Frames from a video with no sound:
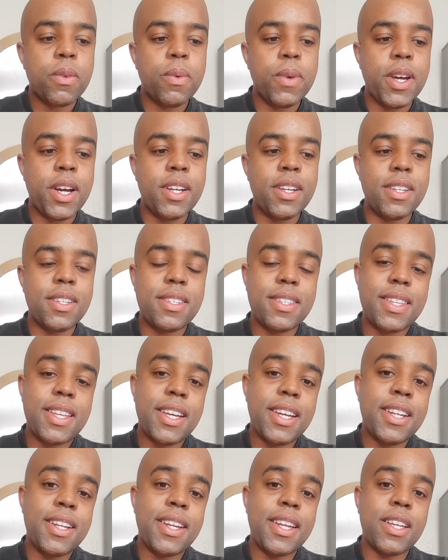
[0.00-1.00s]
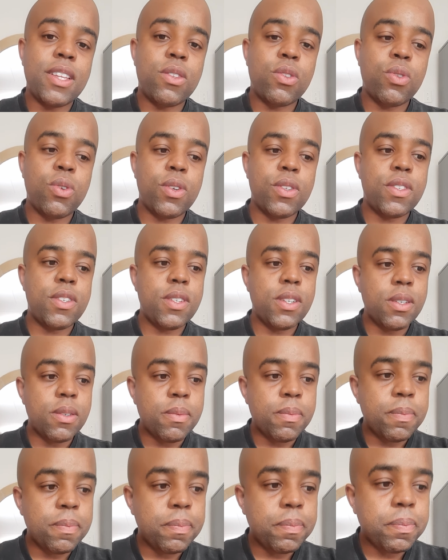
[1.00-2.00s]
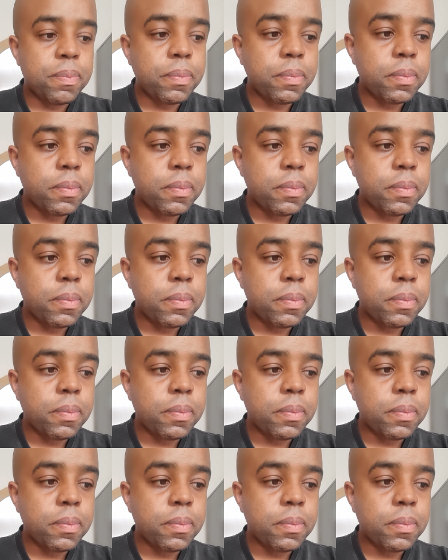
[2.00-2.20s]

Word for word: we understand that Tottenham